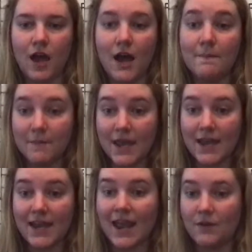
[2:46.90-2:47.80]

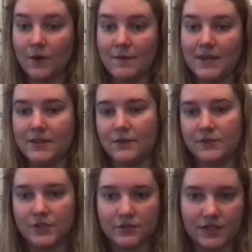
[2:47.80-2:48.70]
men and women. There was
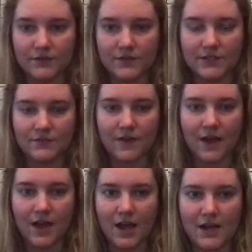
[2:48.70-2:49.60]
no difference,
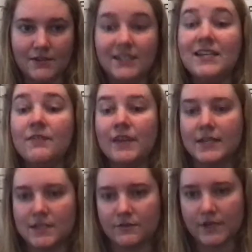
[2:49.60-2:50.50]

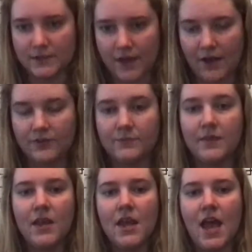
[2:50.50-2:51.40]
significant difference found.
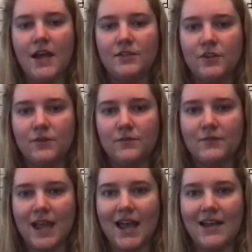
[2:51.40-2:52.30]
And so
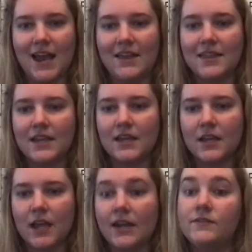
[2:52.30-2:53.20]
that, I
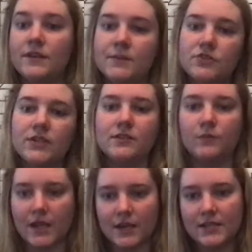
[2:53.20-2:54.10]
think, kind of demonstrates a
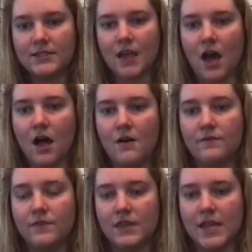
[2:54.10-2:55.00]
weakness
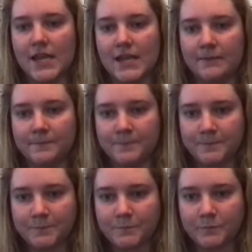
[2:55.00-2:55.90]
of the
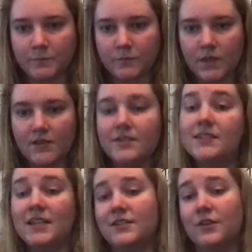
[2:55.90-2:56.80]

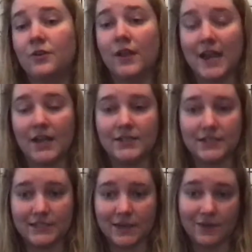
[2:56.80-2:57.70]
statistical
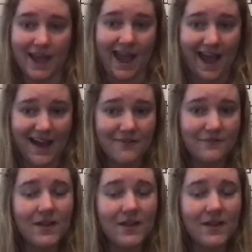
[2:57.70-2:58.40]
analysis that we have,